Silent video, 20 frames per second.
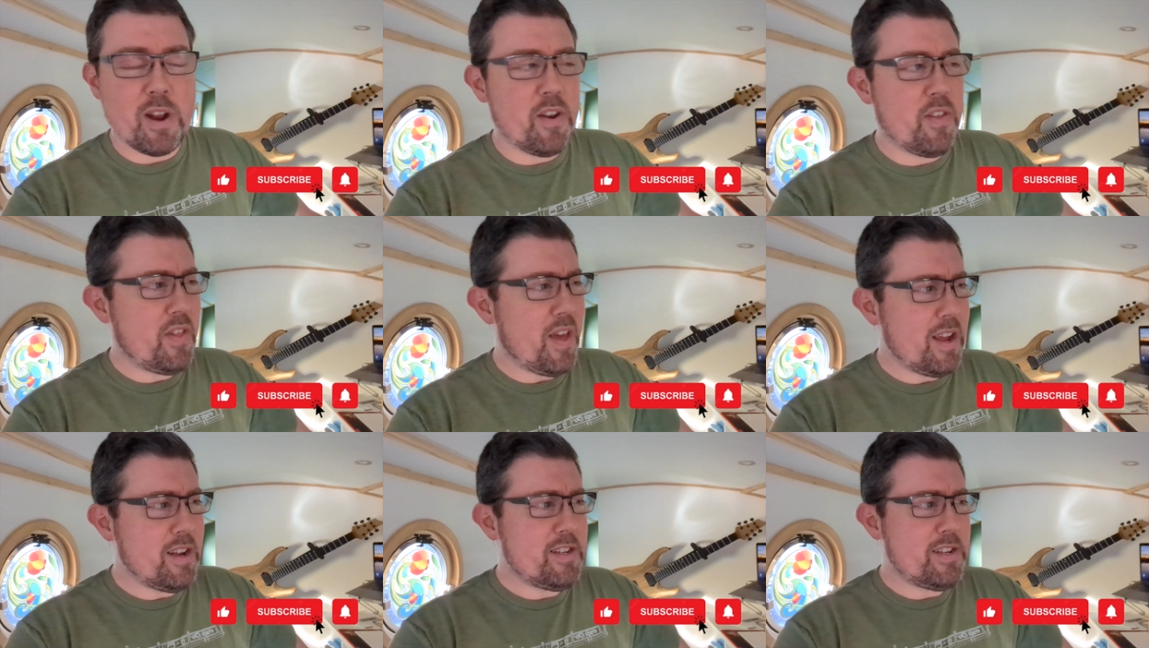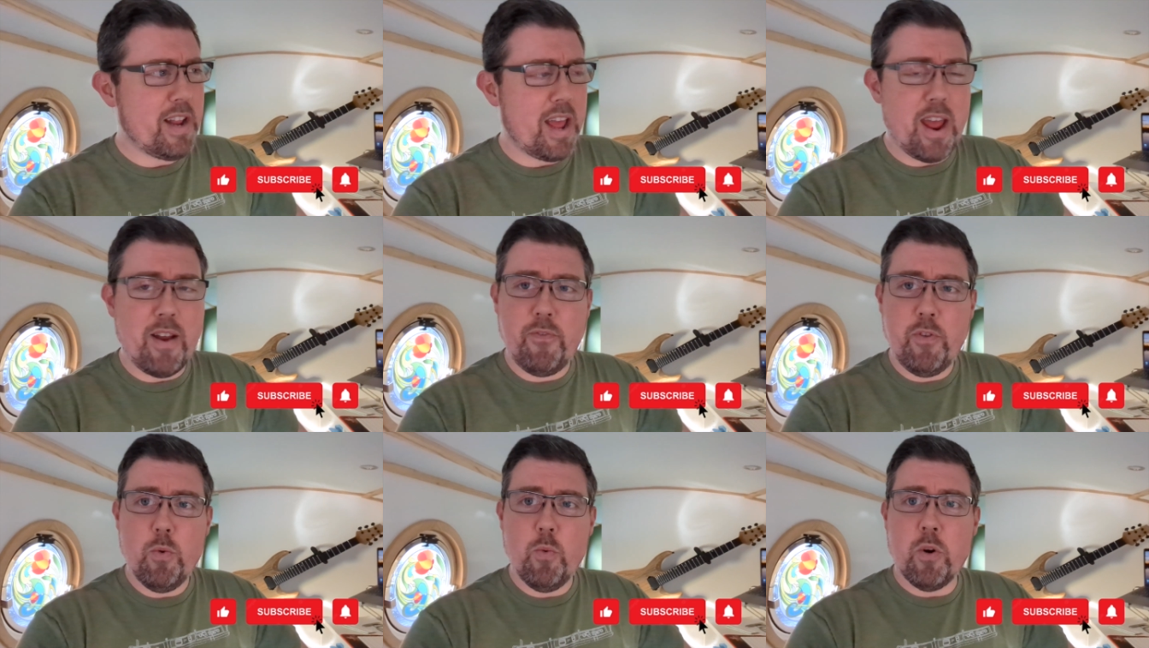And thanks to
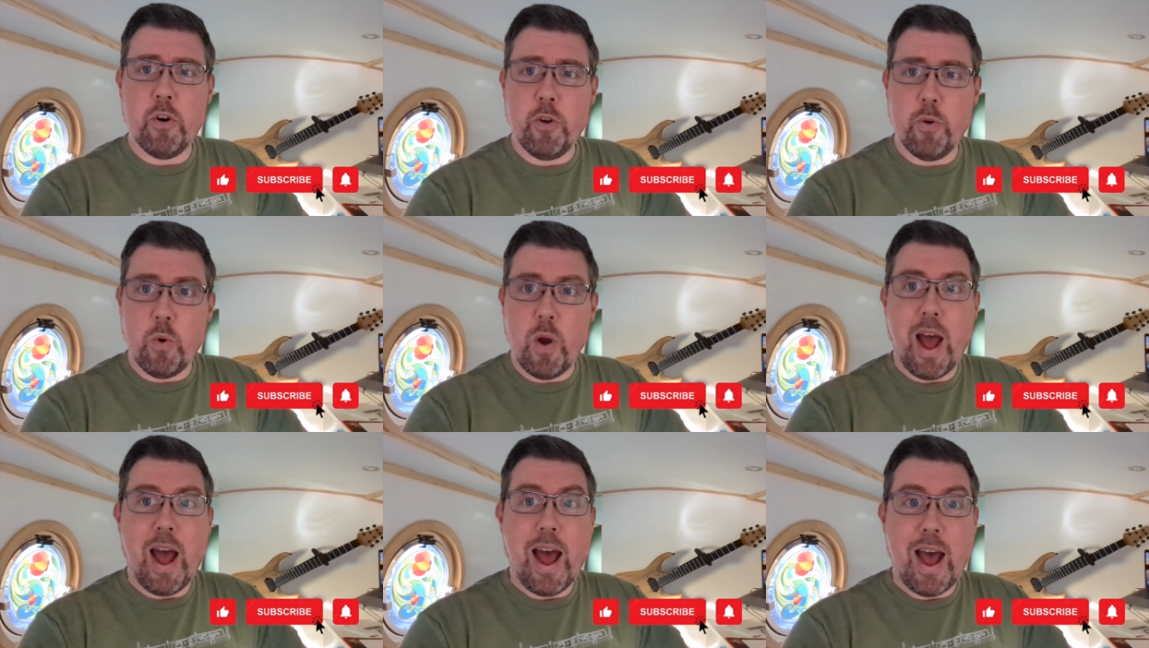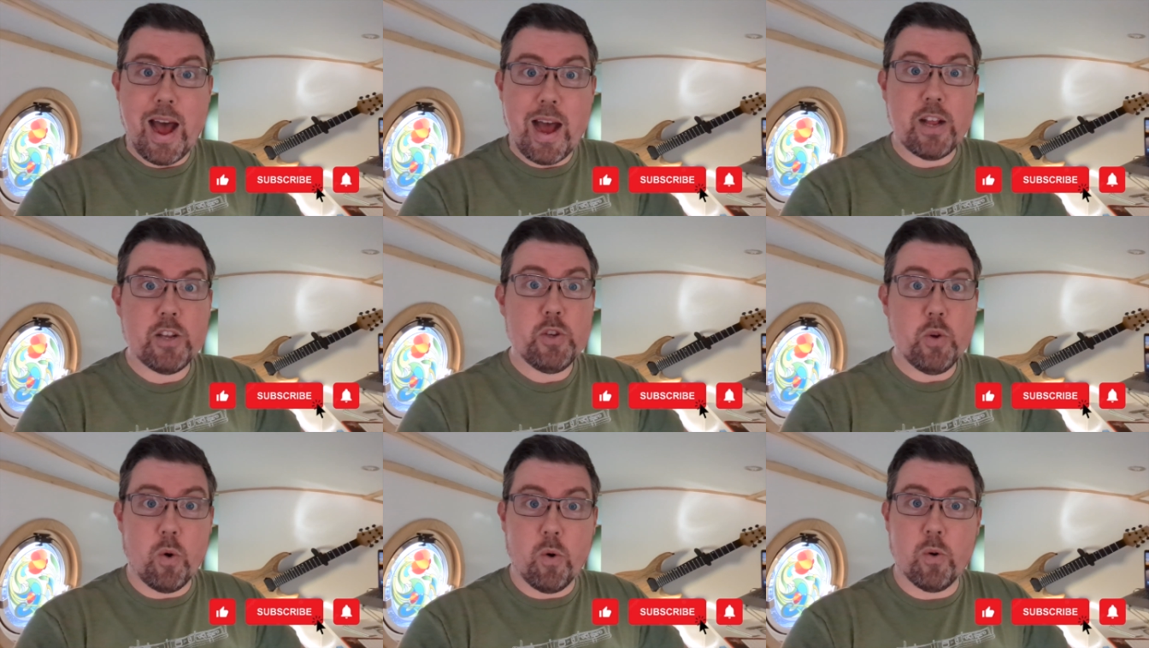everyone who
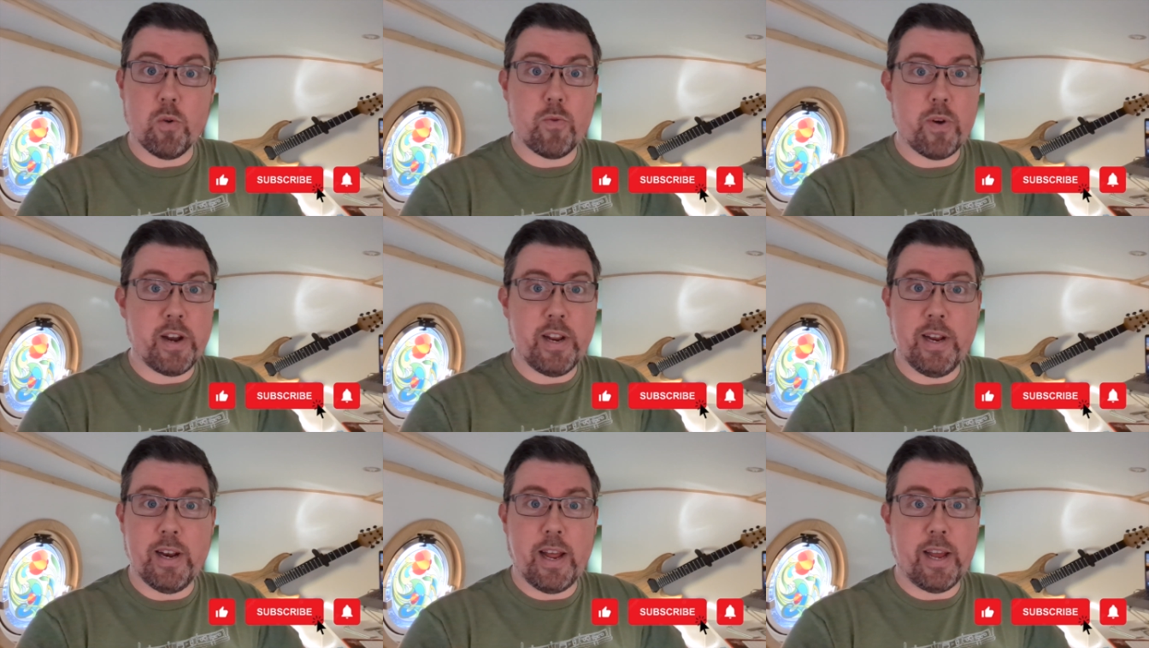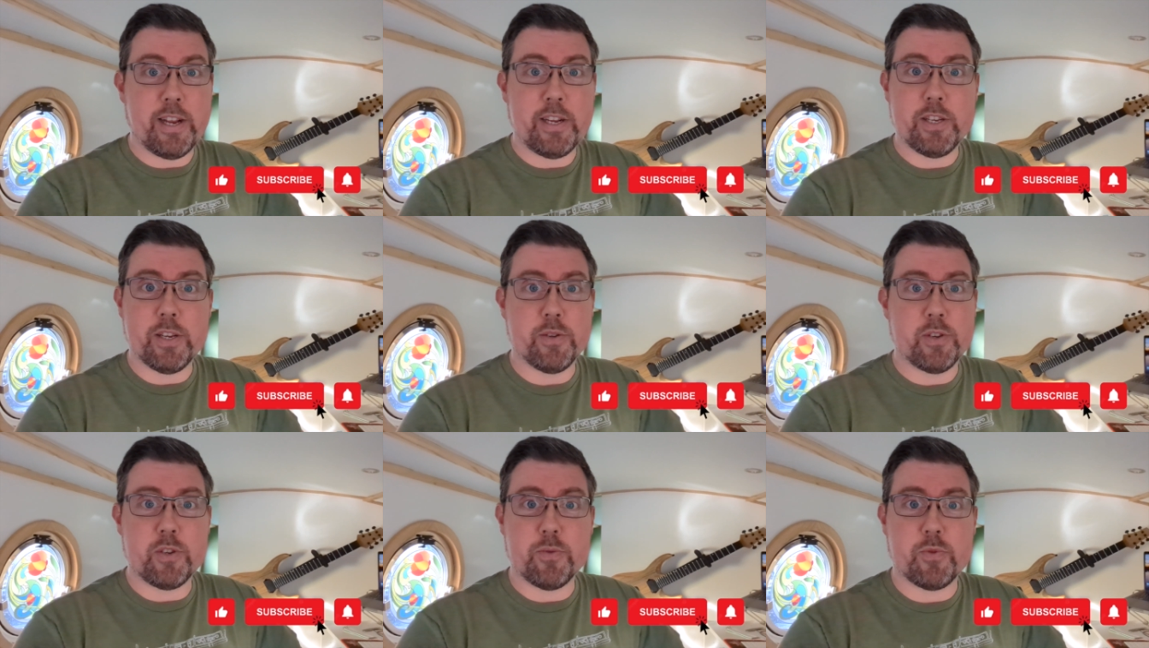has already
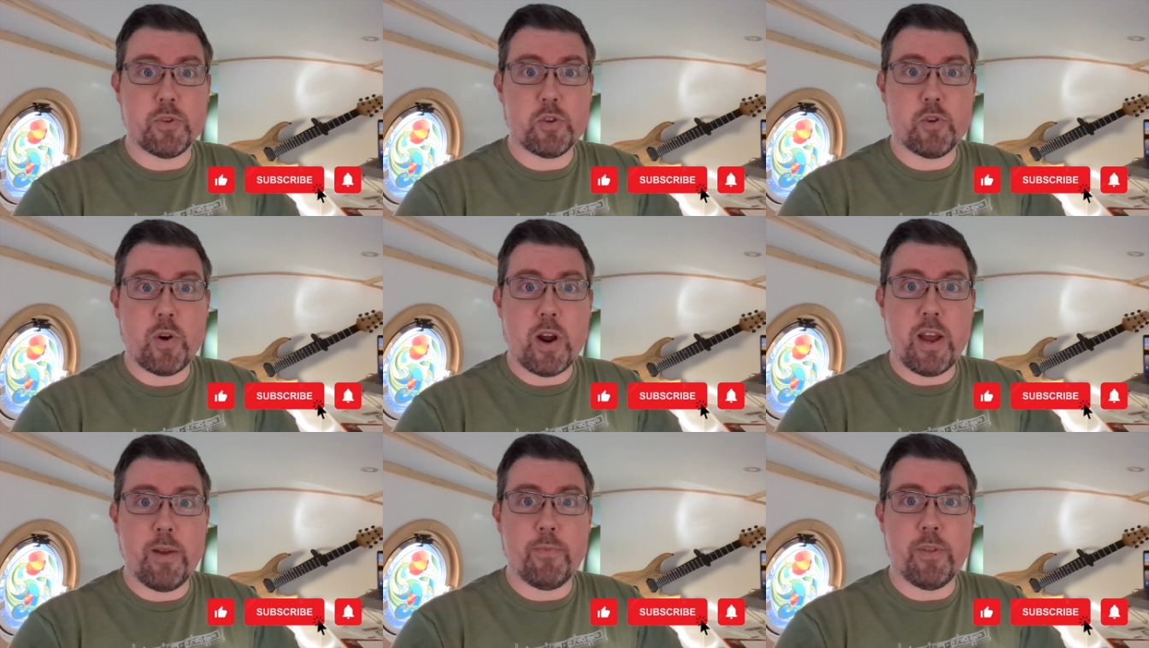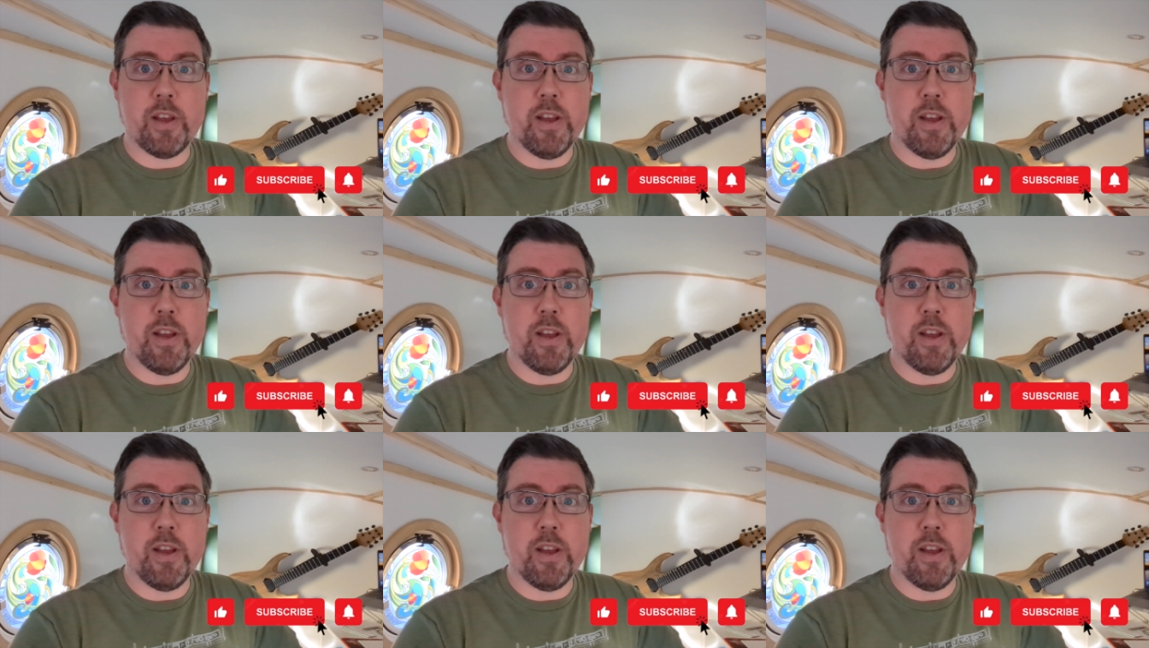liked and subscribed.